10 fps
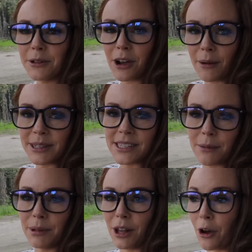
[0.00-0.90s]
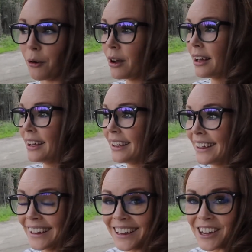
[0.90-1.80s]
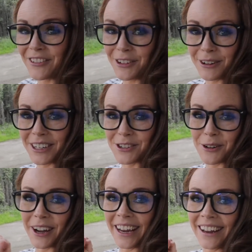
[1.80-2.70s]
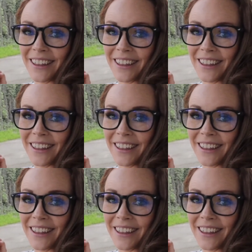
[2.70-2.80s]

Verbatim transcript: in the comments down below if you enjoy